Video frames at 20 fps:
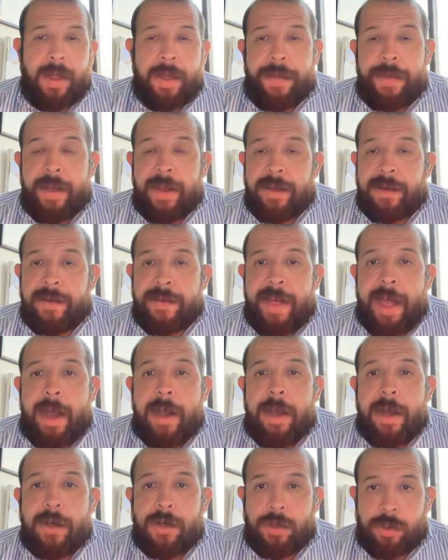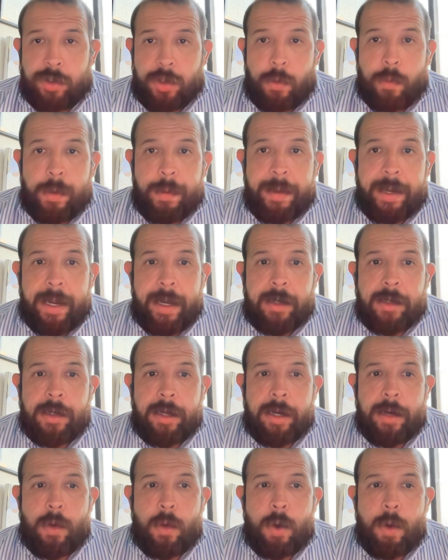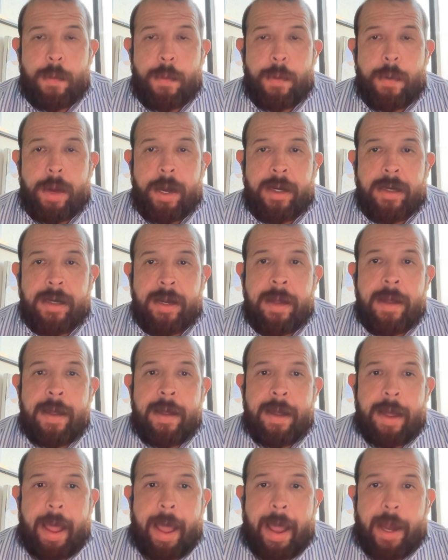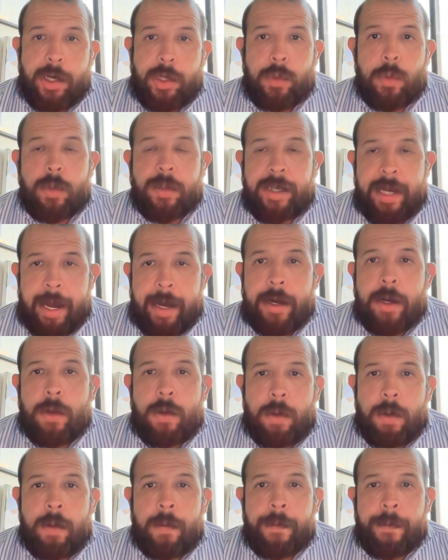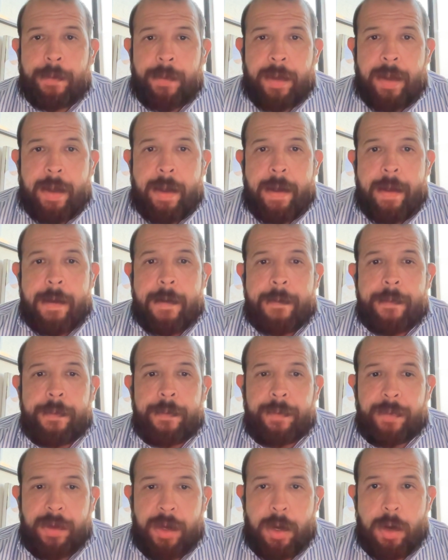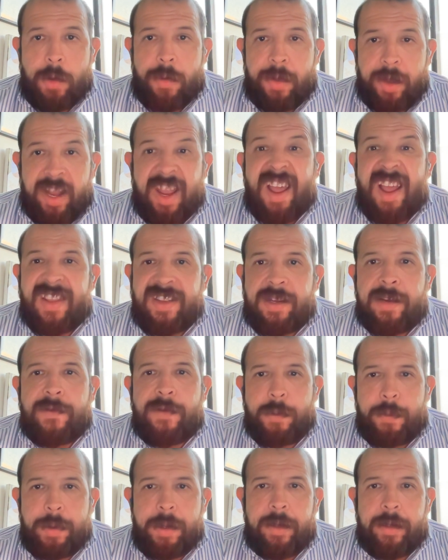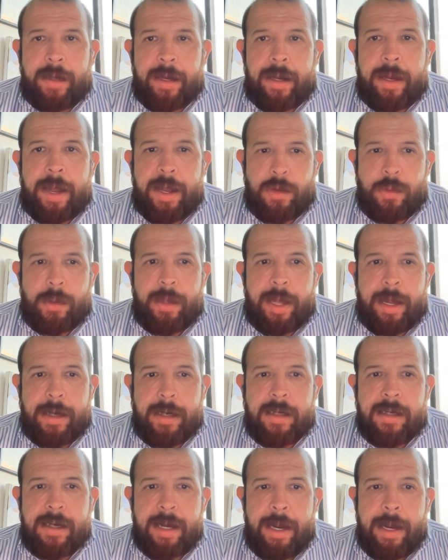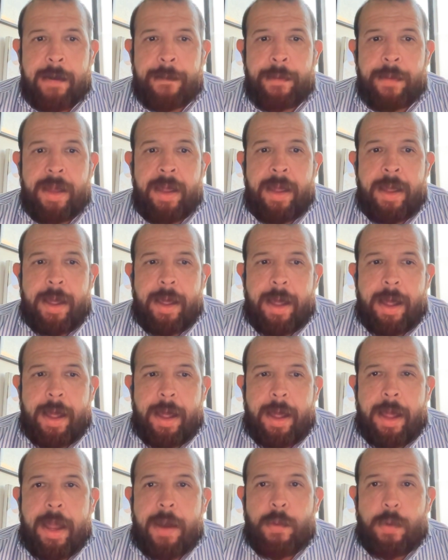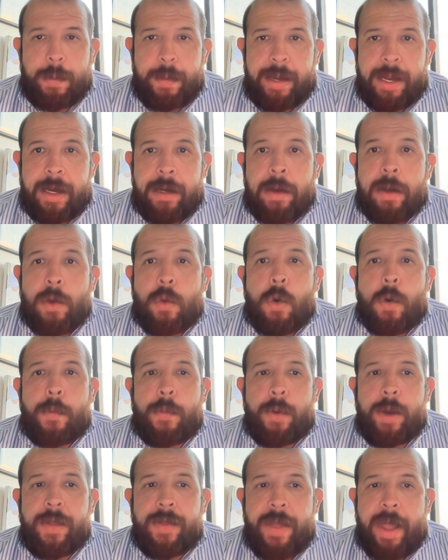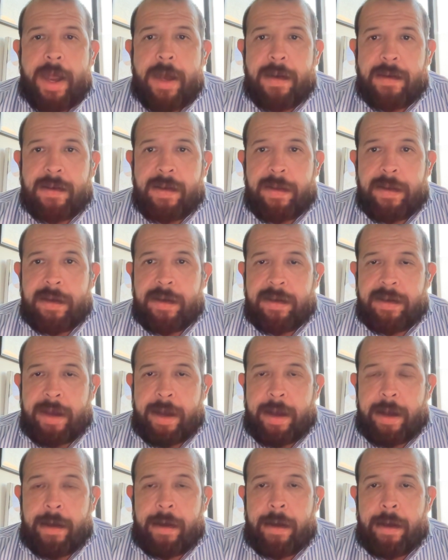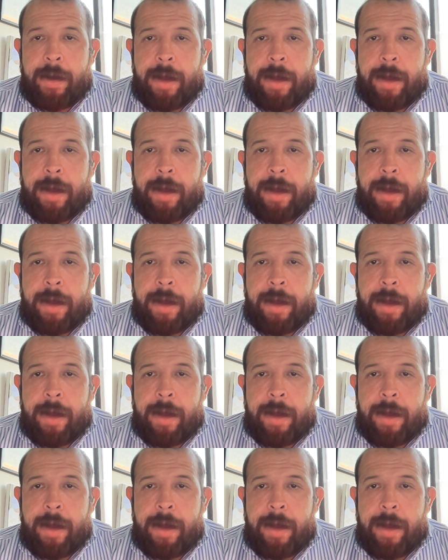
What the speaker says: things of that nature. So we begin to incorporate actual technical, the guts of a building, as we like to say, and we begin to incorporate that into the design.